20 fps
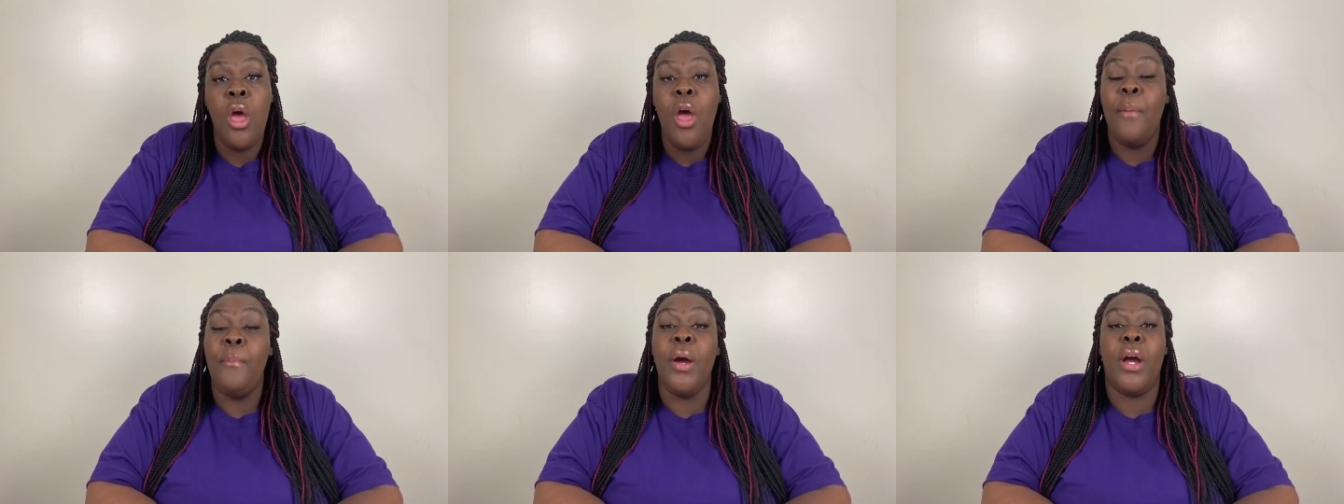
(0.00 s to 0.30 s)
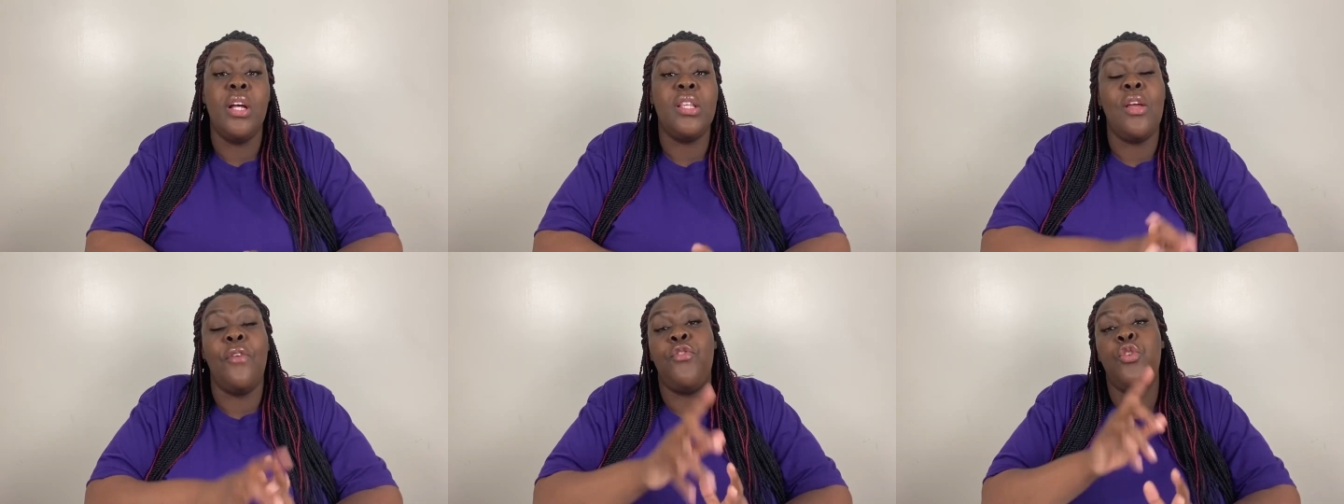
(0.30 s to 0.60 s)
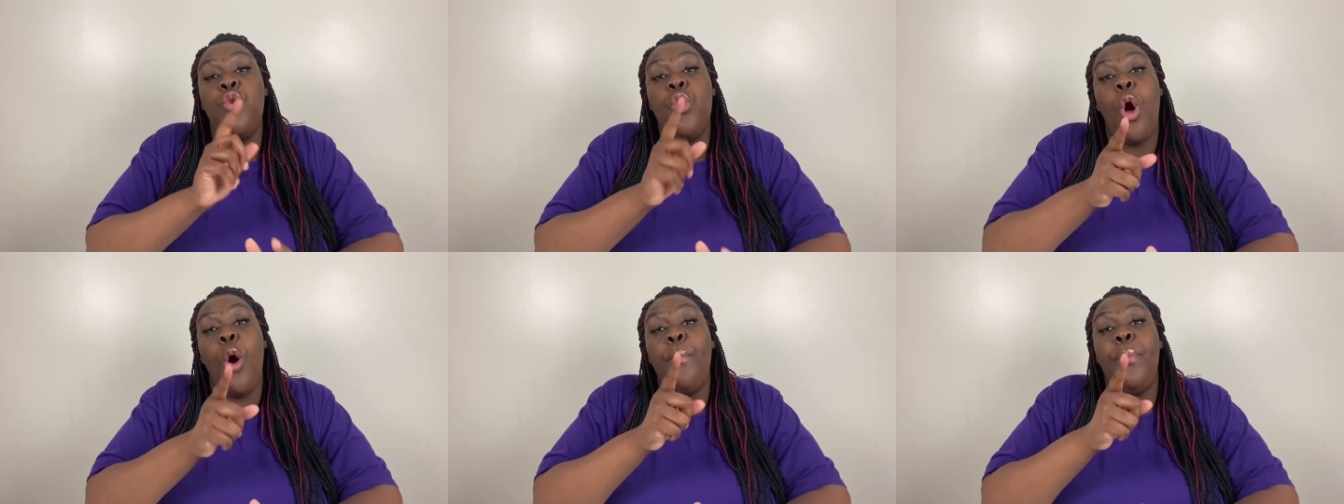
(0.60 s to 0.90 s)
Because if
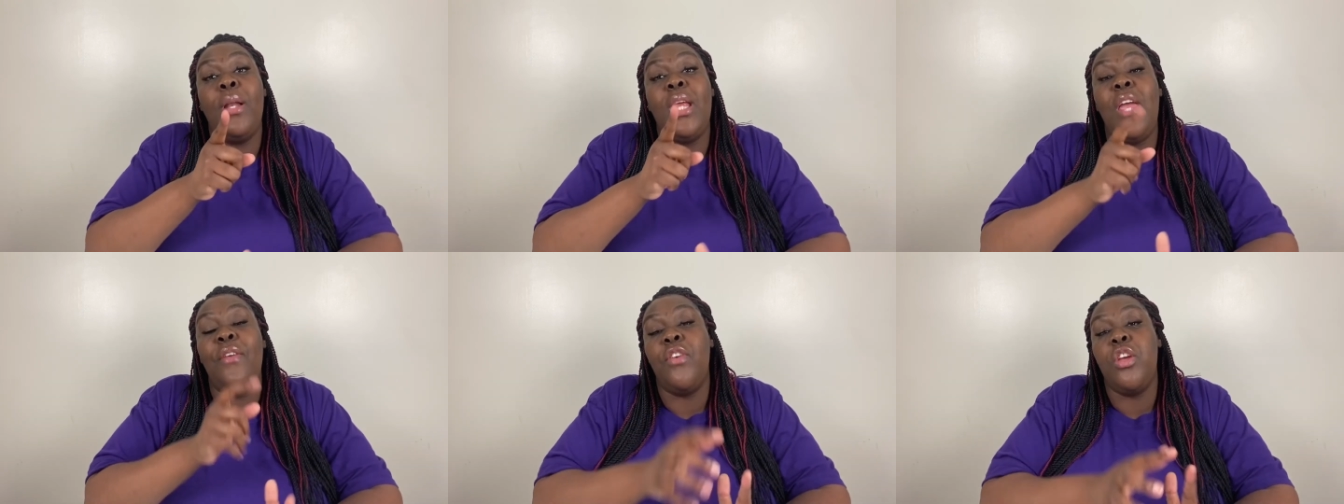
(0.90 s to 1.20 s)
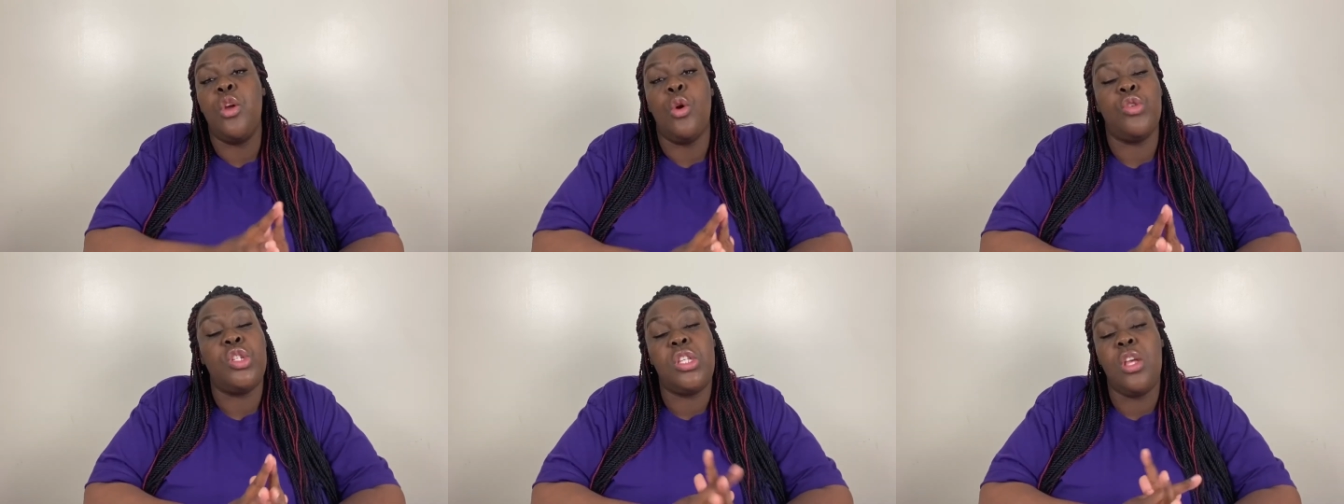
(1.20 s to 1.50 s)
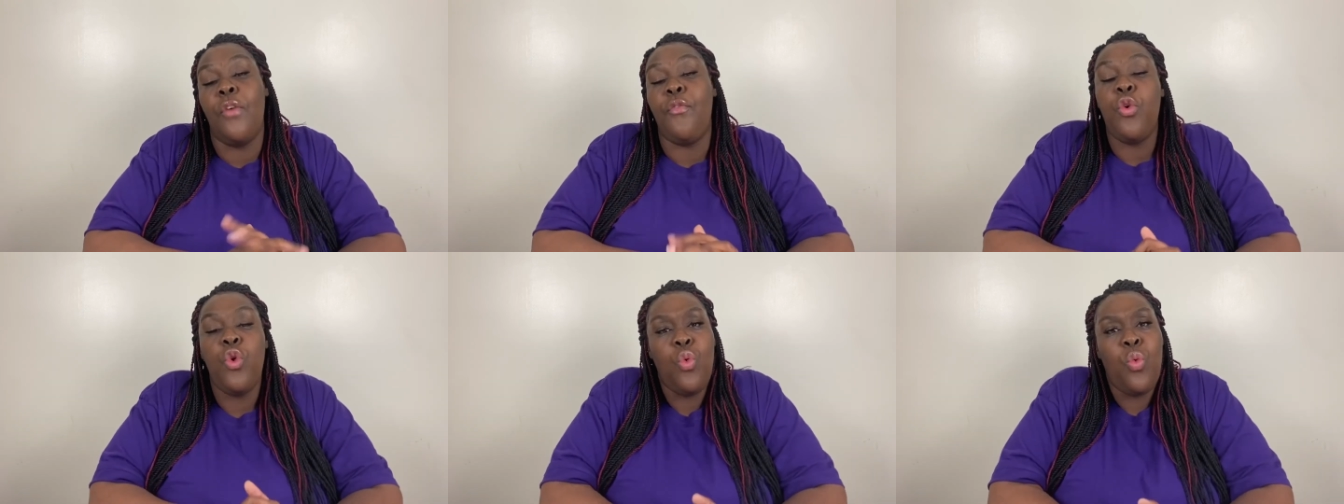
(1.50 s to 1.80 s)
you don't believe in
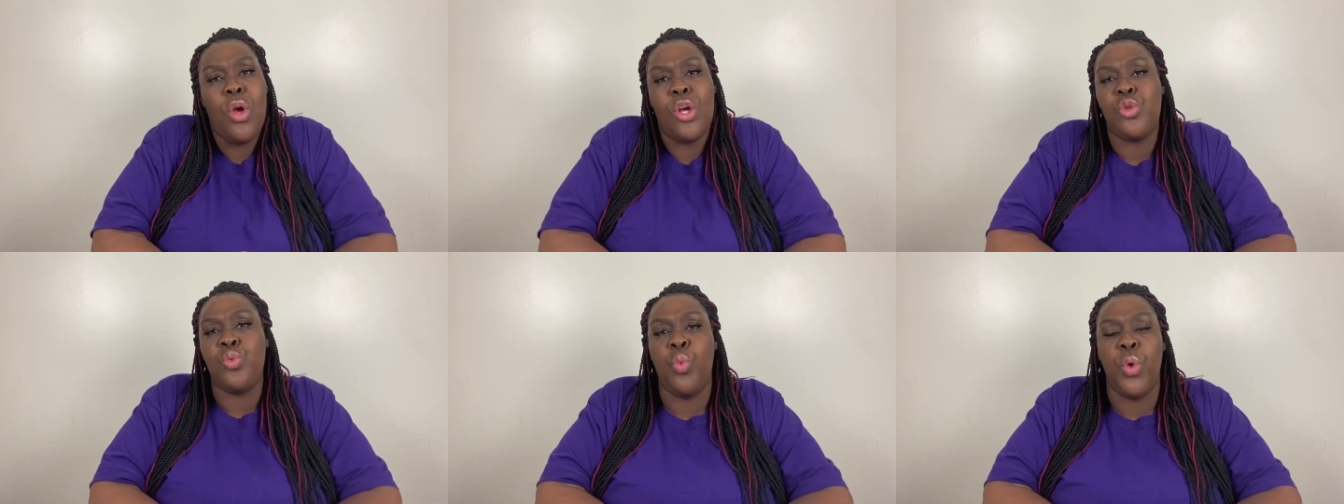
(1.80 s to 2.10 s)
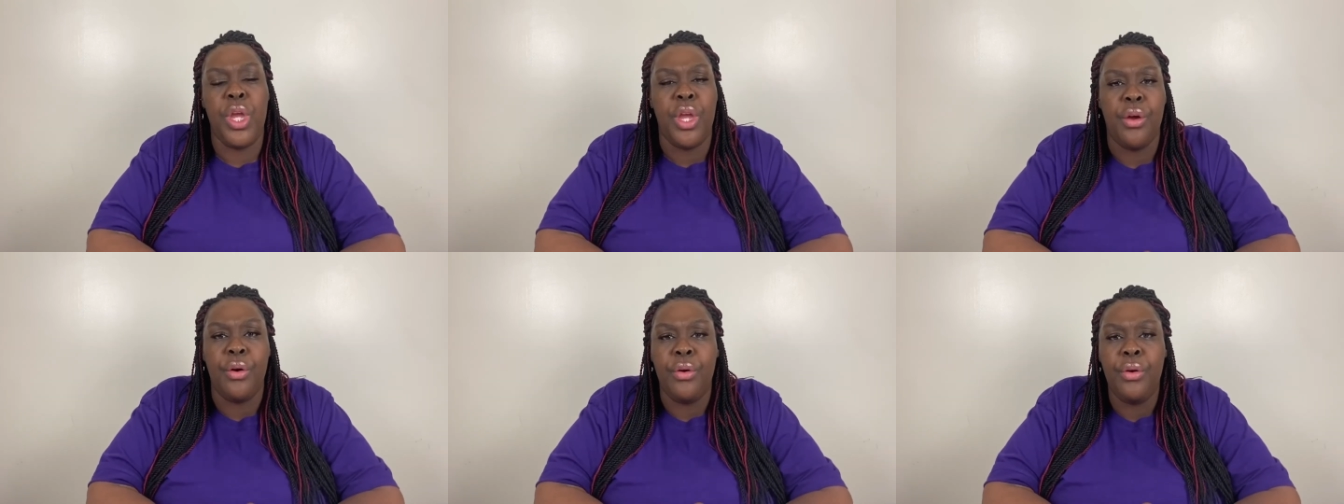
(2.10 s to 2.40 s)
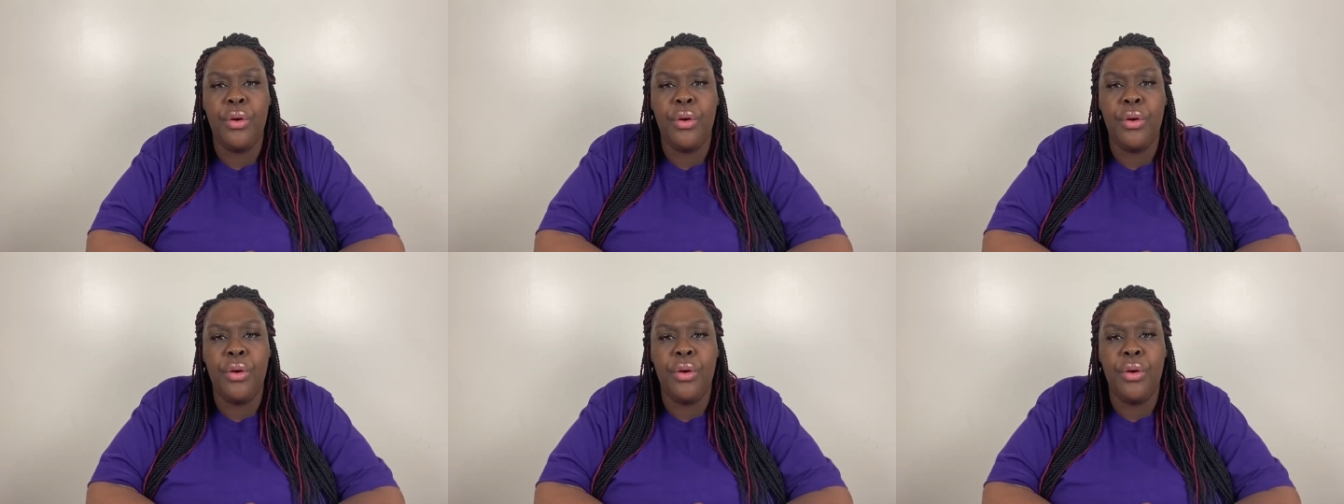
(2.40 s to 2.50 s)
yourself, who else will?